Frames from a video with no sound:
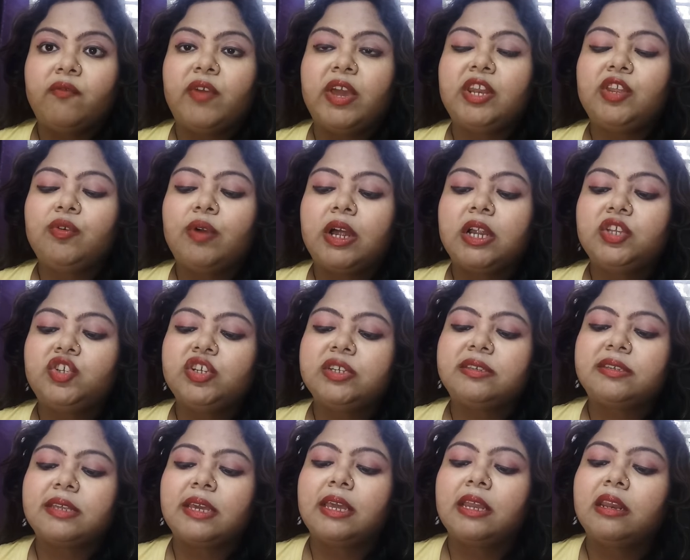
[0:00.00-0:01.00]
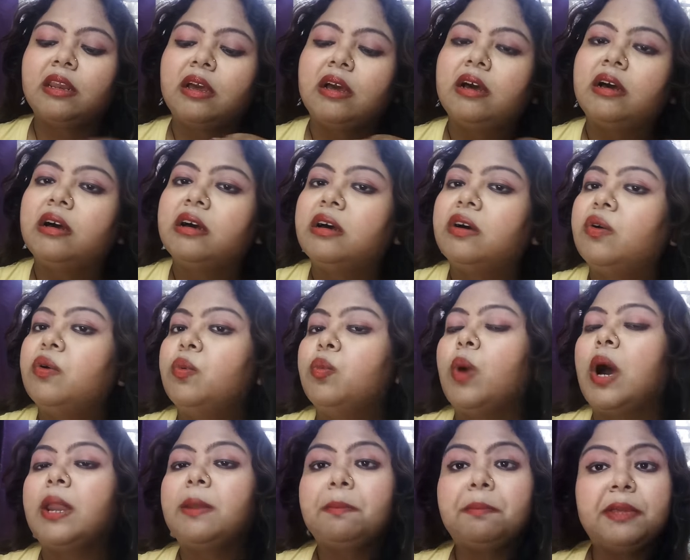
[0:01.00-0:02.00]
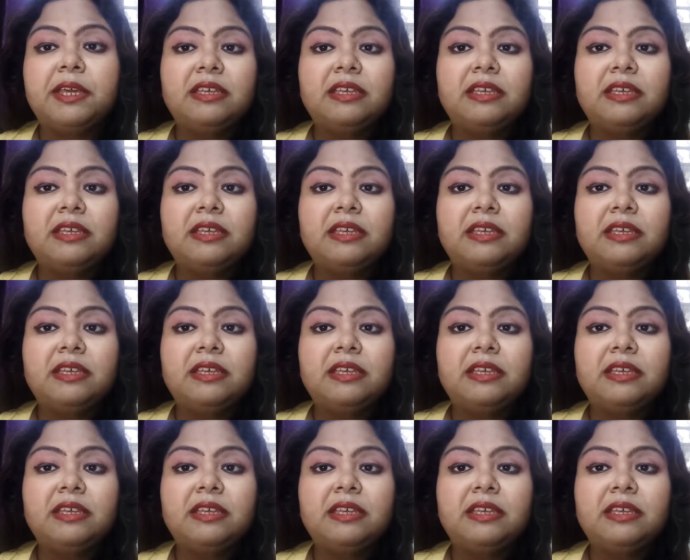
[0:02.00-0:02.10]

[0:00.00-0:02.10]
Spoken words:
when you are just in a one